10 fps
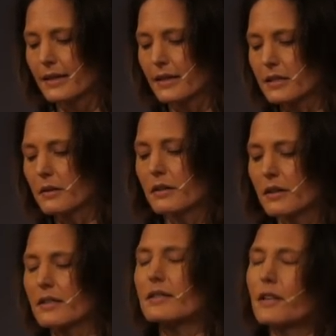
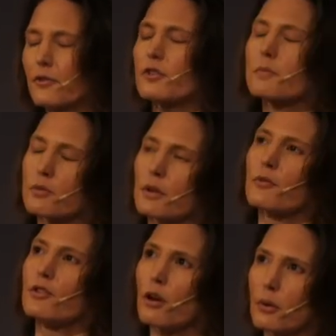There's a difference
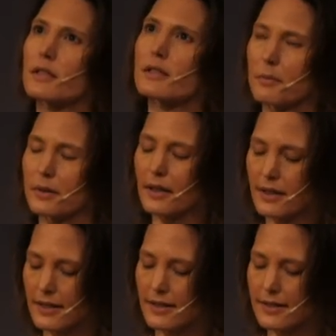between knowing something
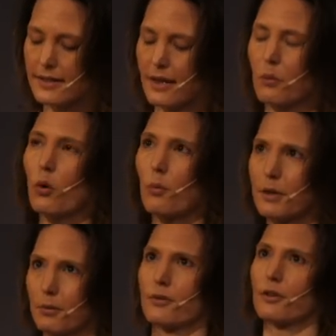exists and what
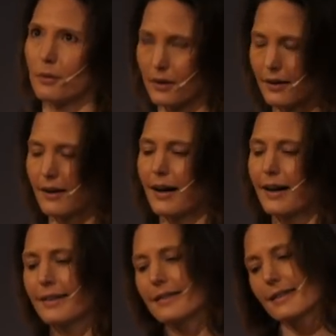people do with it.
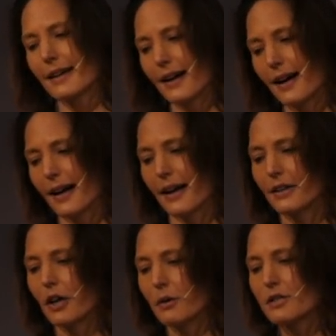And, you
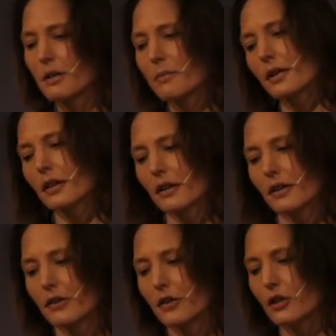know, it's something that,
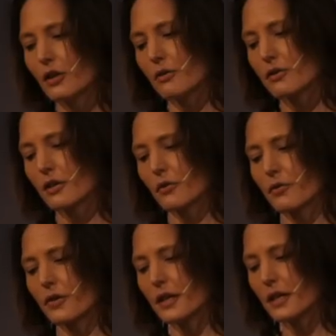you know, sort
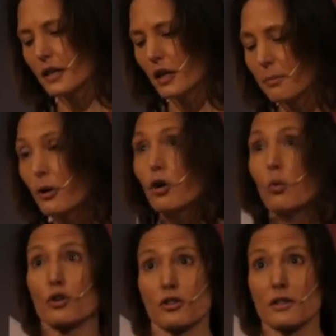of the
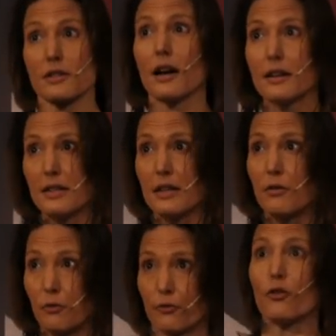Pugwash Society
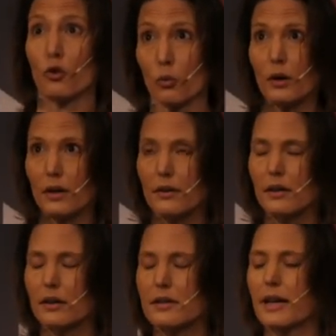fought with
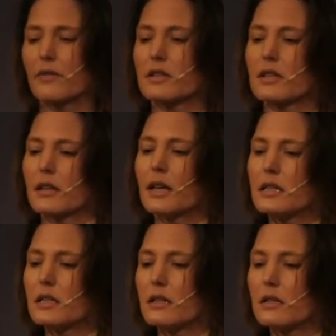in the 70s and
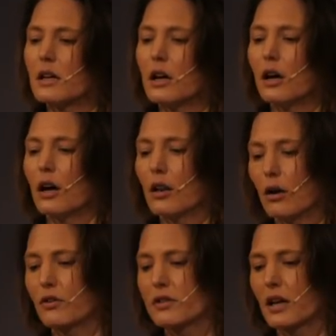80s. A lot
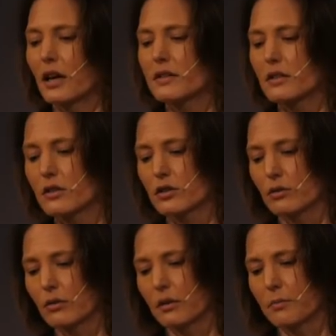of the scientists
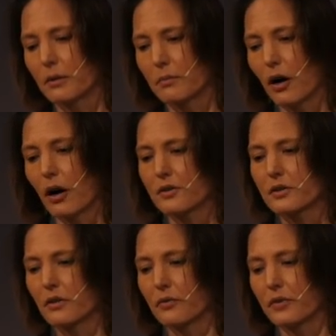who had been part
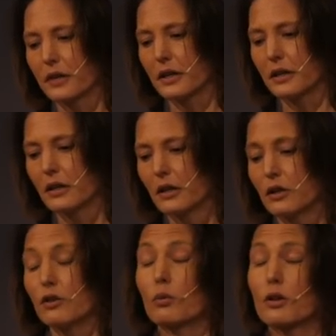of the...
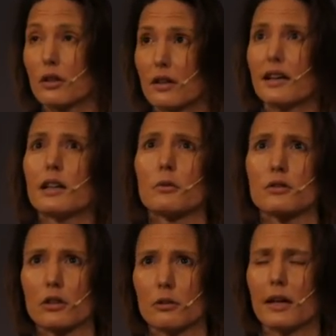who'd worked at Los
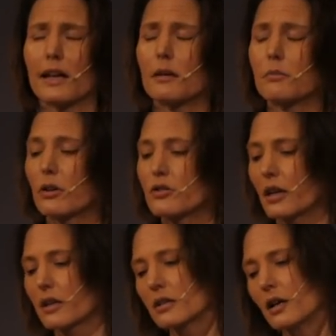Alamos on the Manhattan
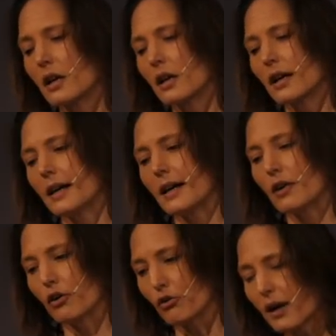Project
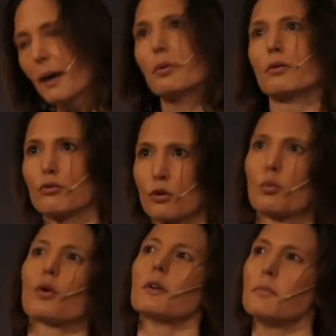grappled with
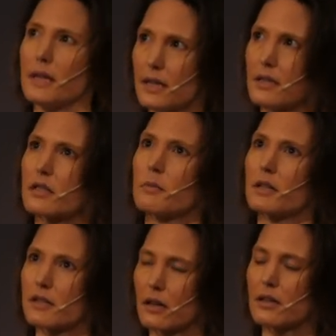what it means to be
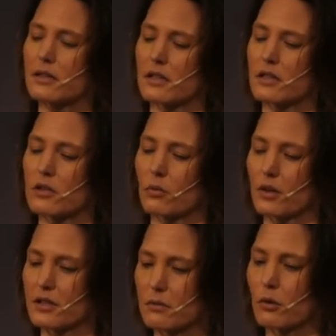a scientist
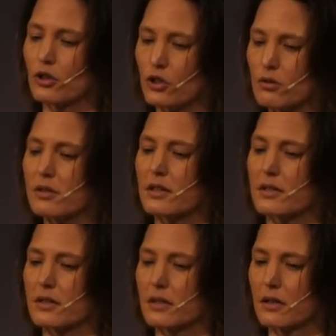when someone
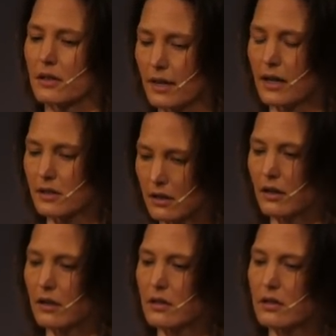uses that
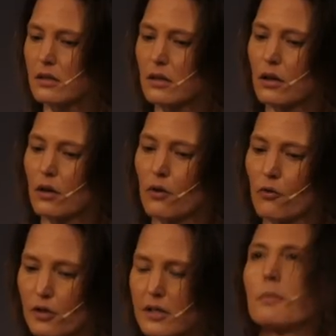science
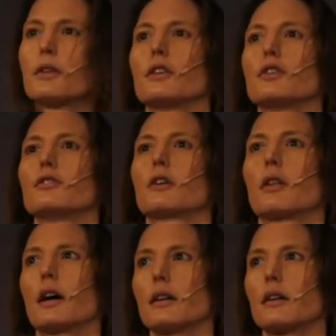for something that you don't
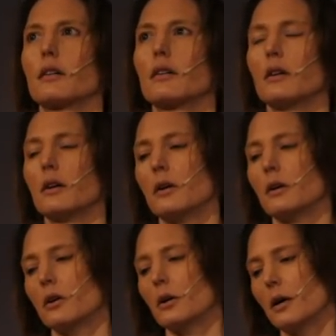like.
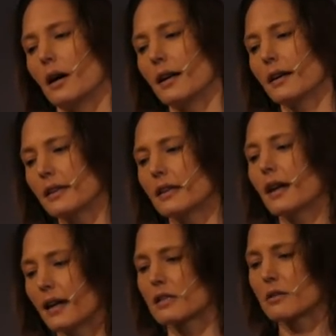And I think there
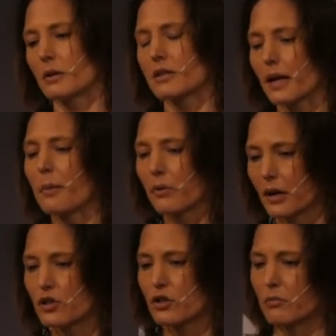has to be a
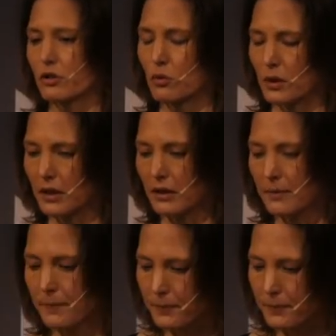separation between...